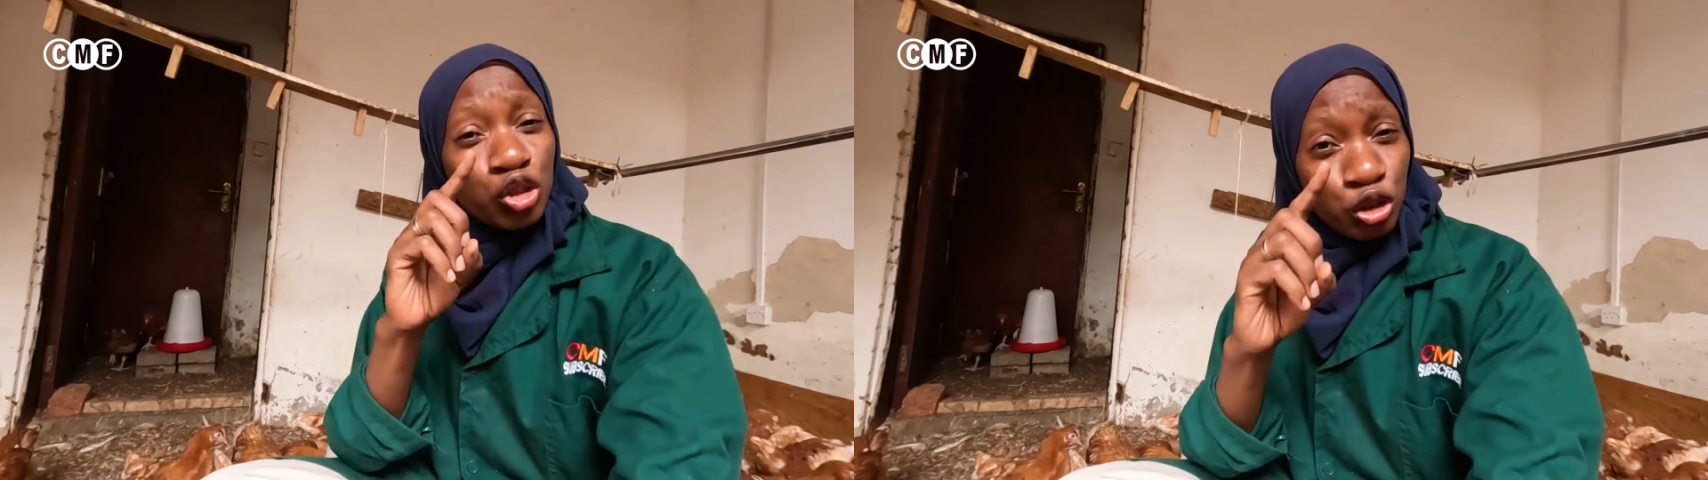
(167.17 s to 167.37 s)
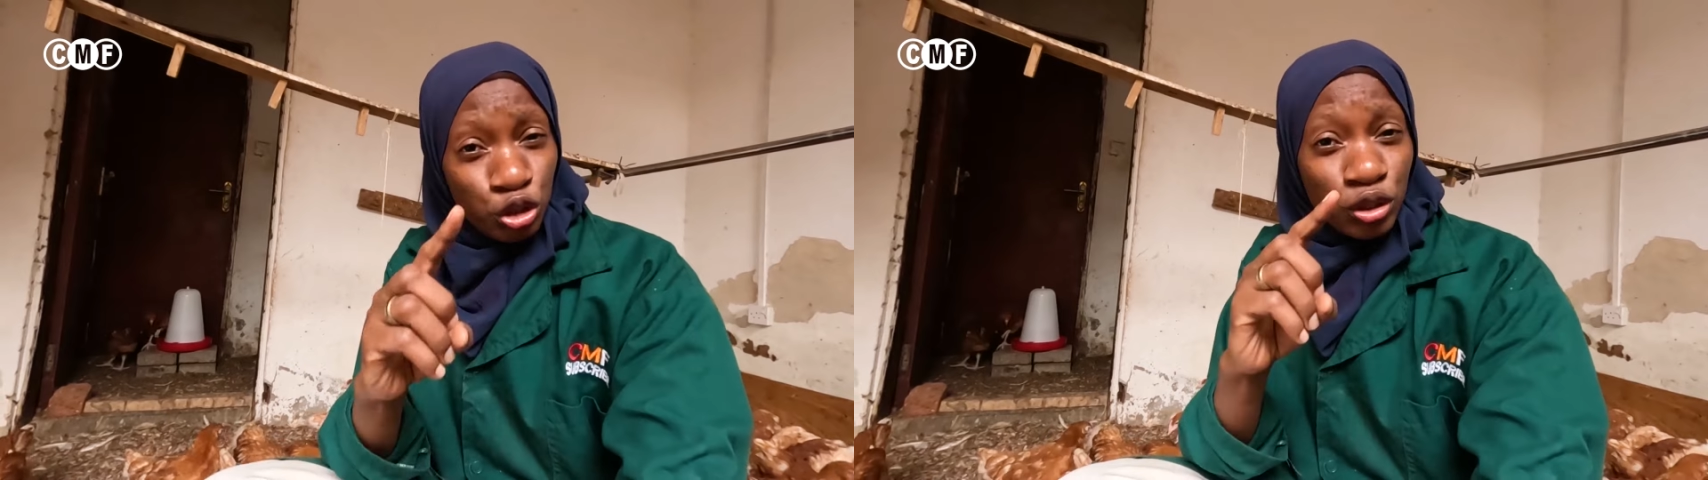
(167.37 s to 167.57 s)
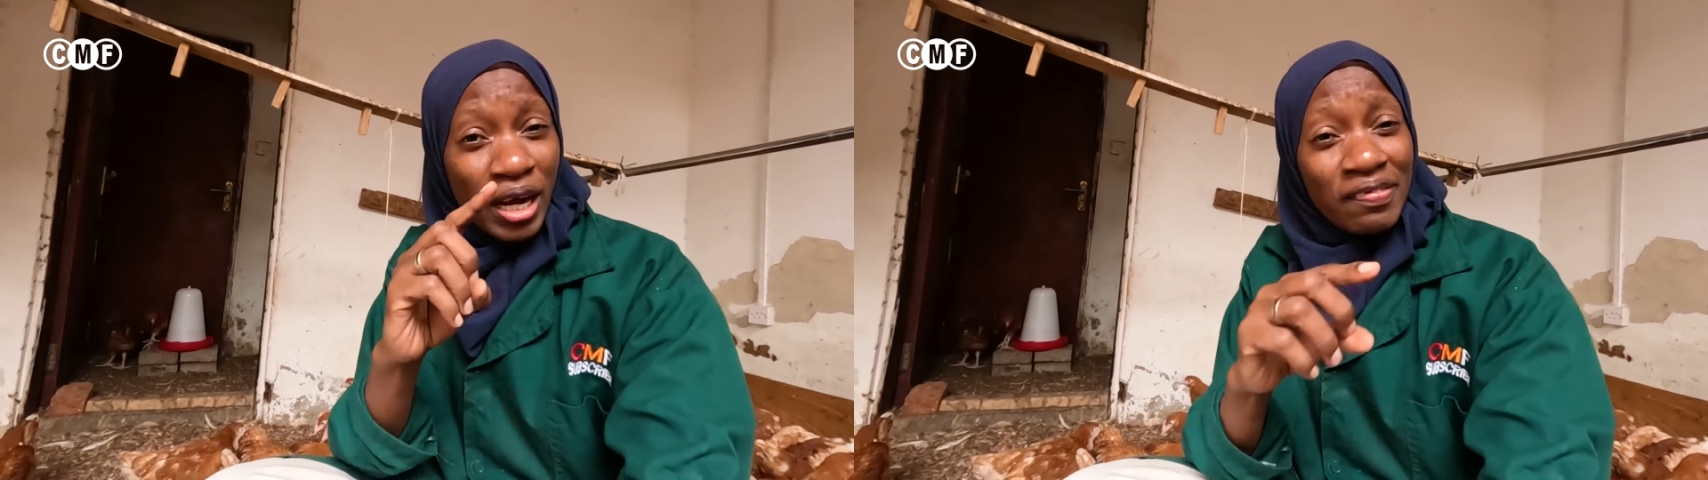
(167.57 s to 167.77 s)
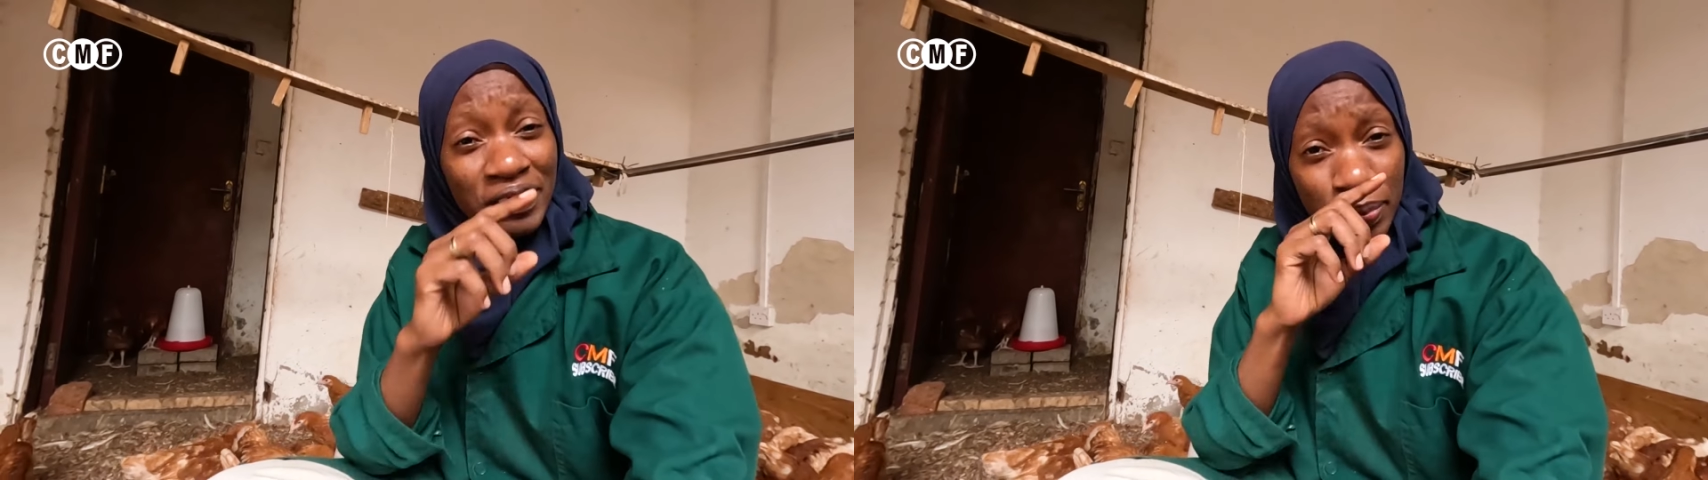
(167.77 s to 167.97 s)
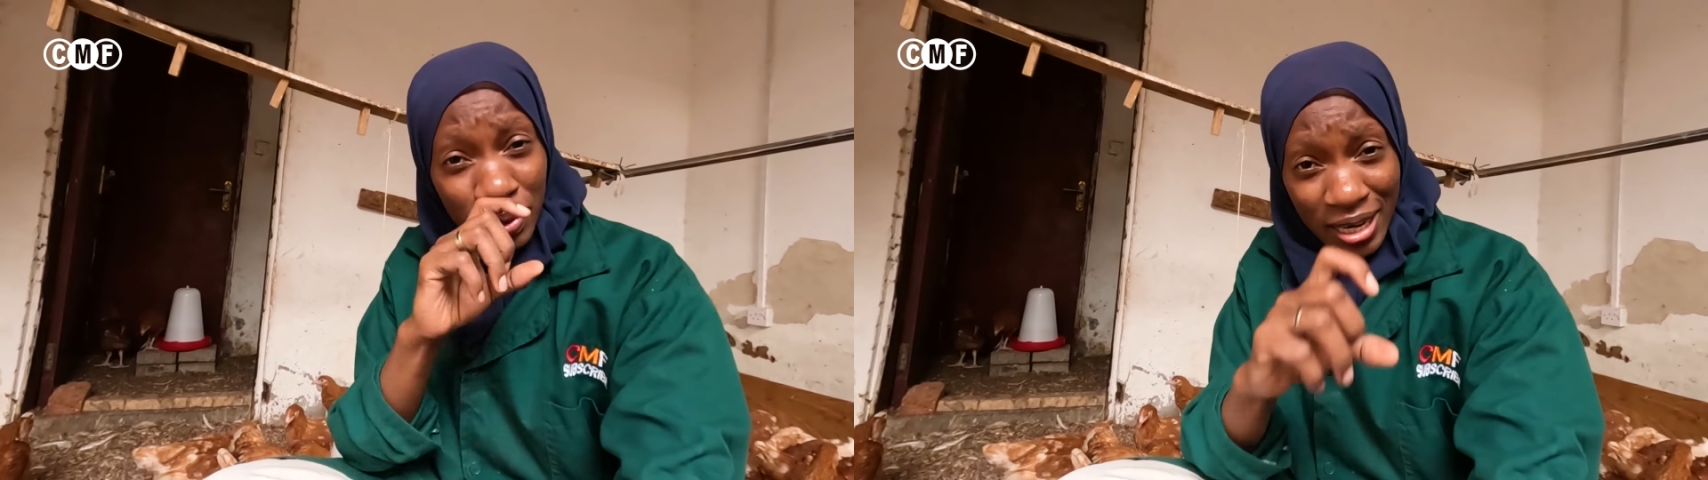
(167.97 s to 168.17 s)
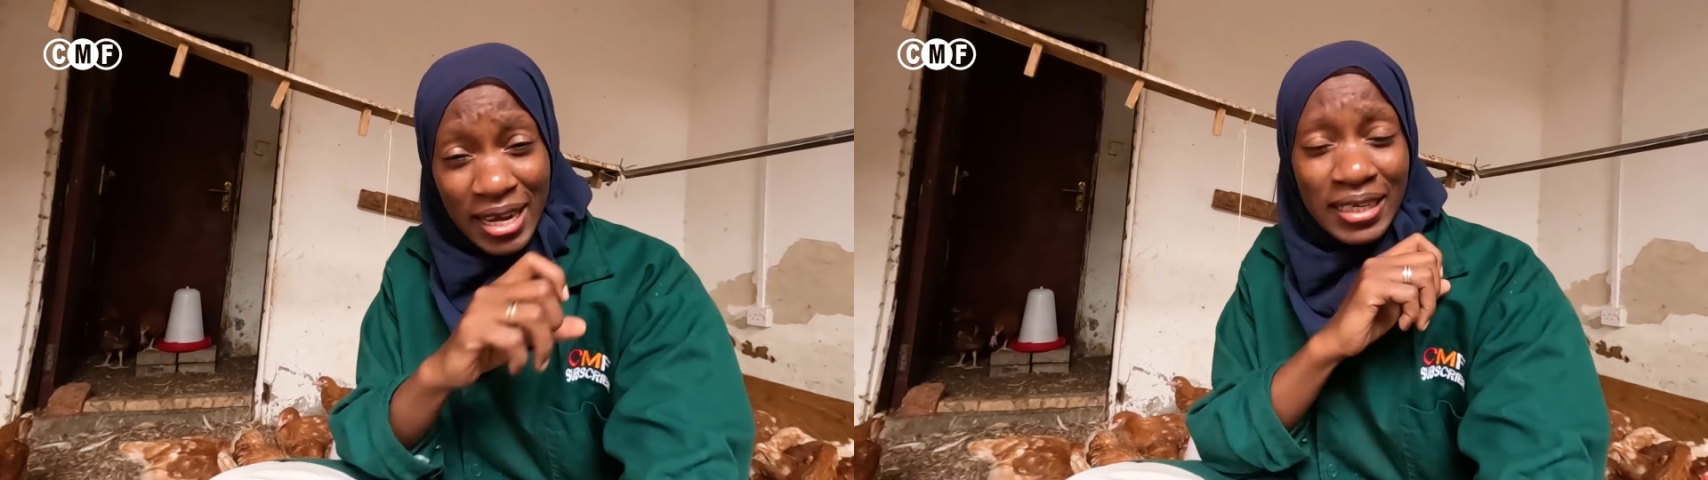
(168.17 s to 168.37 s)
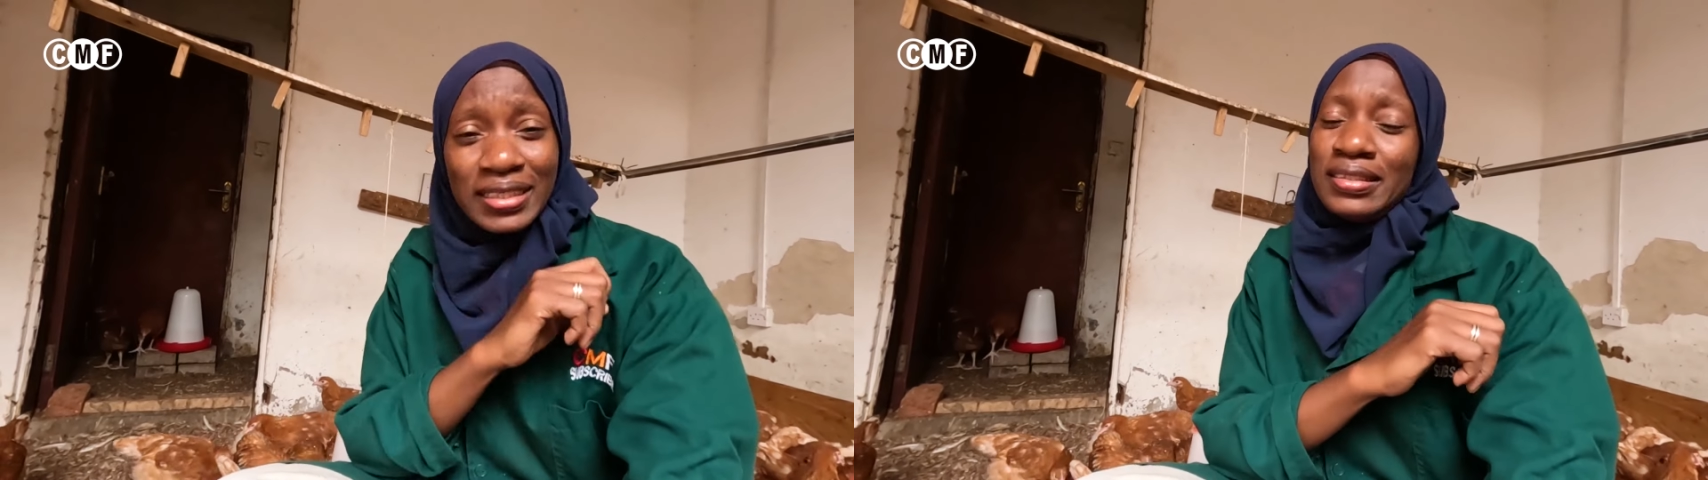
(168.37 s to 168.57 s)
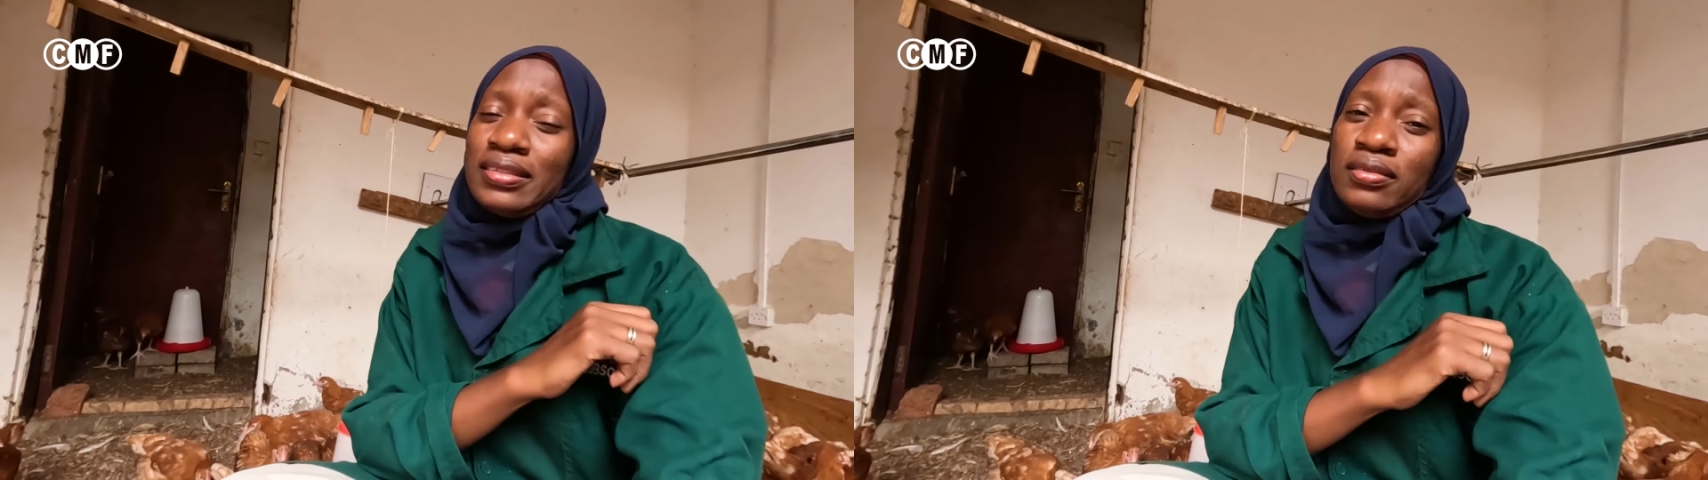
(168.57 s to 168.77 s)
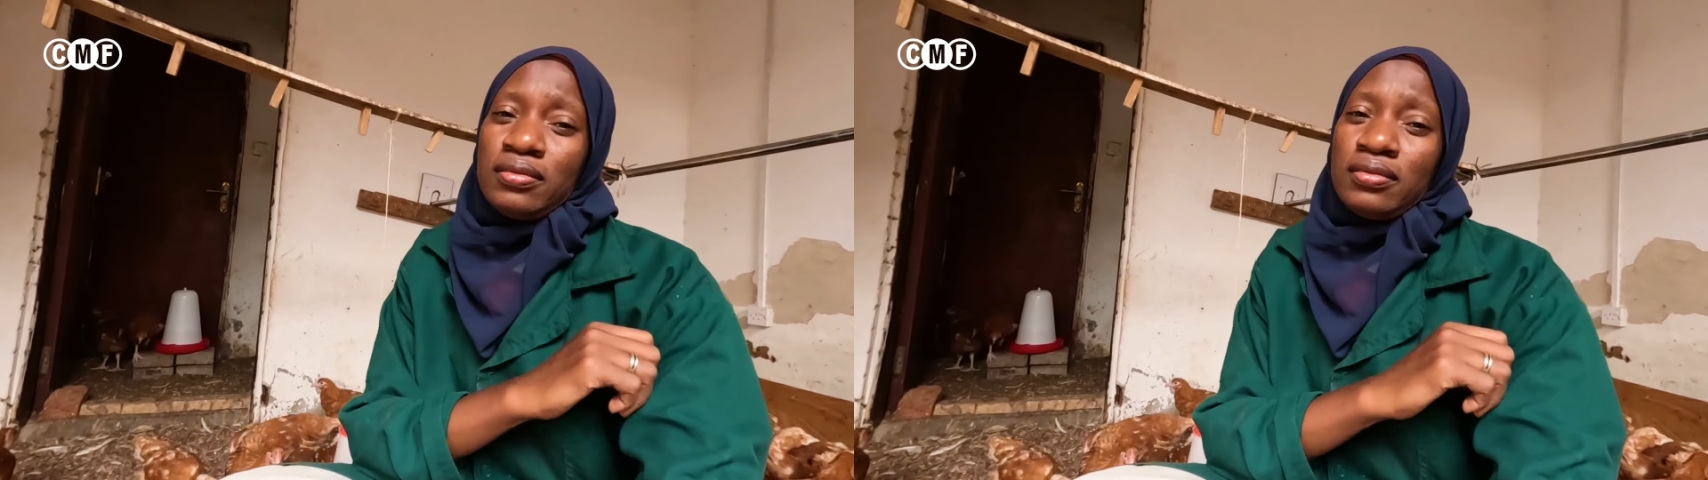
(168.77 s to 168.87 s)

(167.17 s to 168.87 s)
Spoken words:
do you have a plan?